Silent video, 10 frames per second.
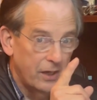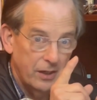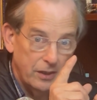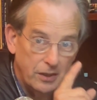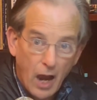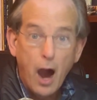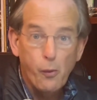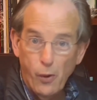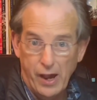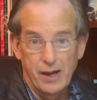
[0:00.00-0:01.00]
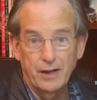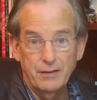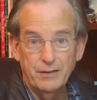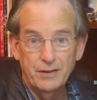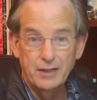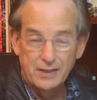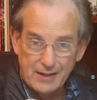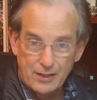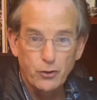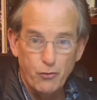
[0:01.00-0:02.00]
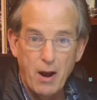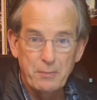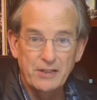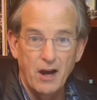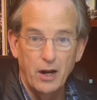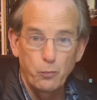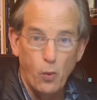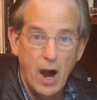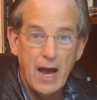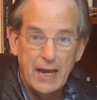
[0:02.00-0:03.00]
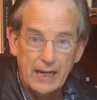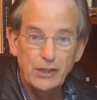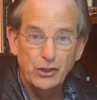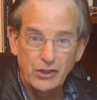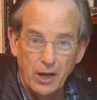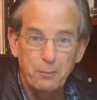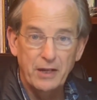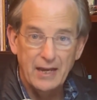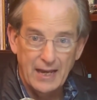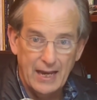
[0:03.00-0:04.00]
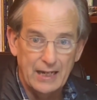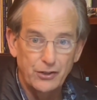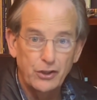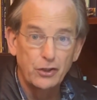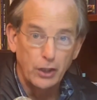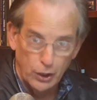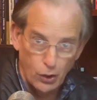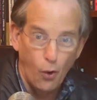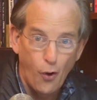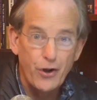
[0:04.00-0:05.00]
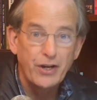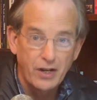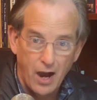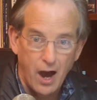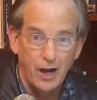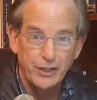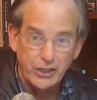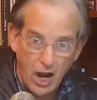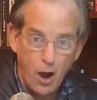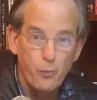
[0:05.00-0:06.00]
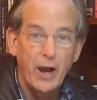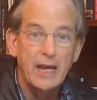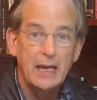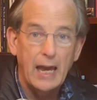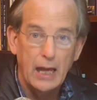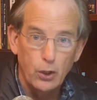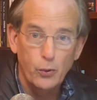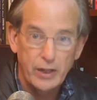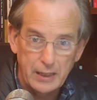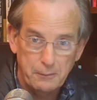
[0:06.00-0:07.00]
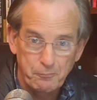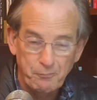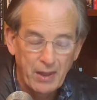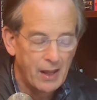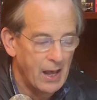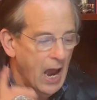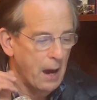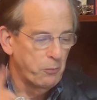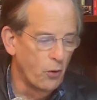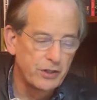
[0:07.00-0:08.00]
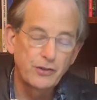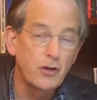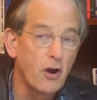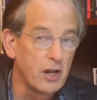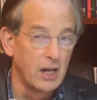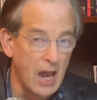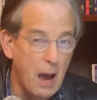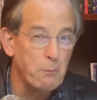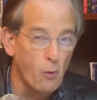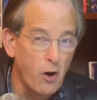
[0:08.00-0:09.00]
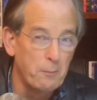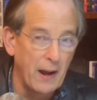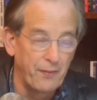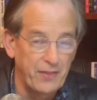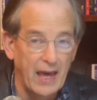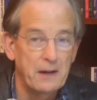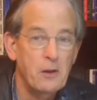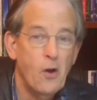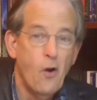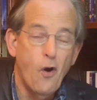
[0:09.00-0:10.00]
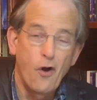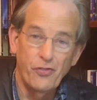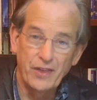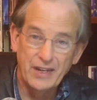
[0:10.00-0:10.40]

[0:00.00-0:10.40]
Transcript: Yahweh, the Tetragrammaton, YHWH, the Lord God, Yahweh Elohim. I'm going to talk a lot more about that on the